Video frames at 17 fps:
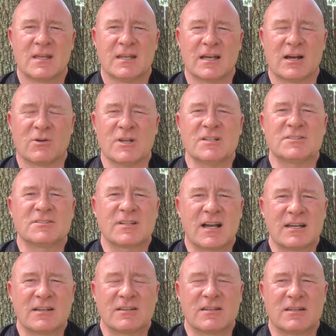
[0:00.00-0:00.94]
Now,
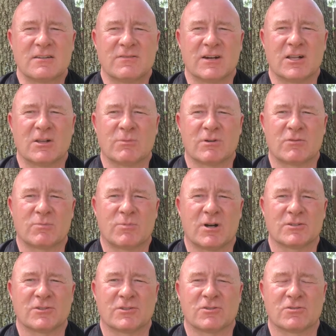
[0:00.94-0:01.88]
inside of the development
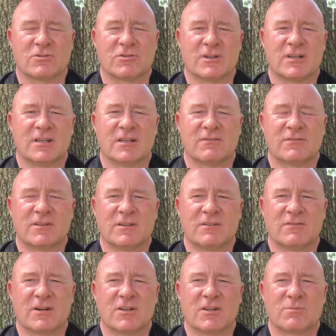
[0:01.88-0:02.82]
repository, if the
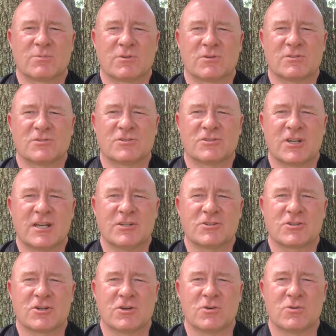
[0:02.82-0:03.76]
developers
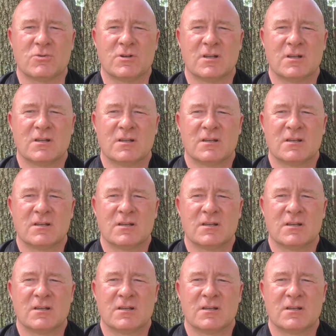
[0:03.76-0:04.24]
change code